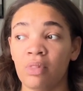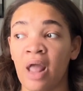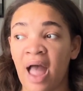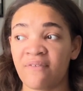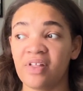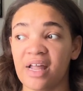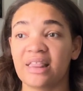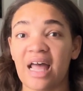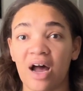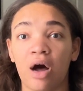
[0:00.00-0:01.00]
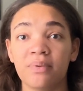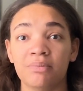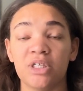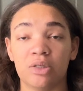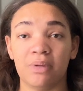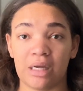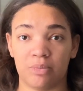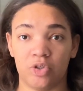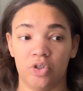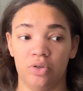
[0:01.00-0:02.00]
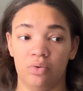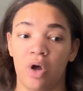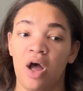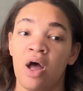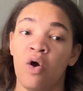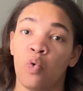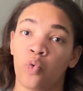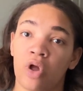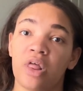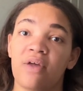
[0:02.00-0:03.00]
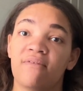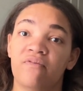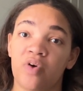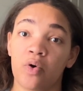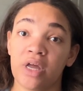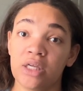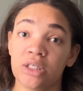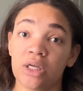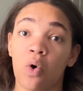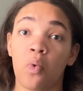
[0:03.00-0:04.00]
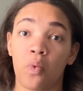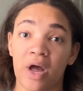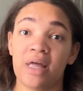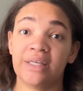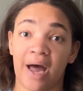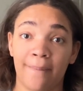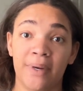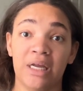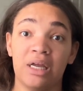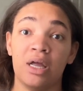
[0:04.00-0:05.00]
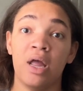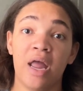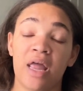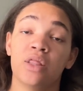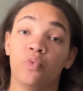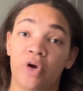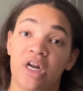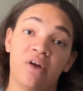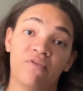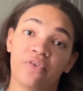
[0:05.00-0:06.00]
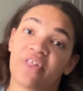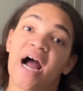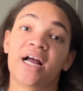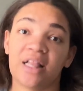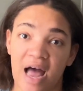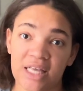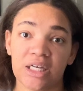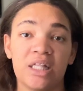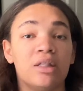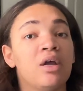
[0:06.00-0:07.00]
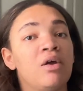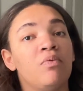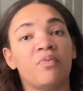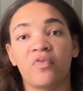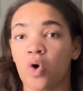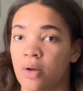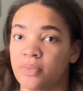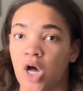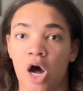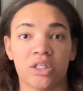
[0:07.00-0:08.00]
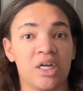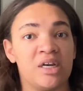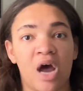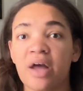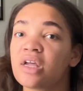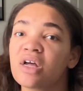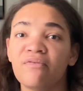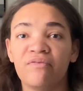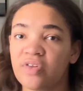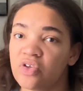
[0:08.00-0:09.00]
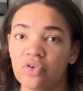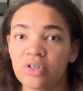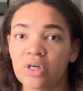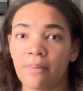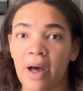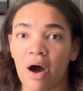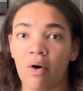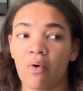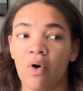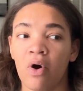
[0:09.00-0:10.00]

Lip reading: I feel like that helps me to be able to really focus on what is happening in the reading for that class and form thoughts and not get confused about